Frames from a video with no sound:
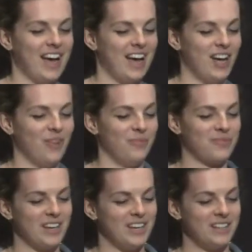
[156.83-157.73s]
um,
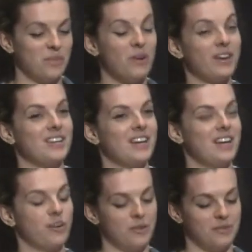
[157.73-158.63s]
the modern day
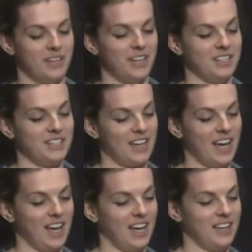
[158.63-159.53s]
equivalent
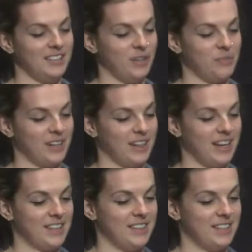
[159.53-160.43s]
uh, is something
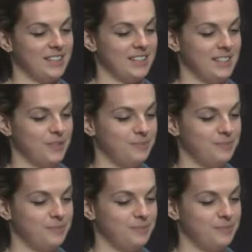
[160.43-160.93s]
like this.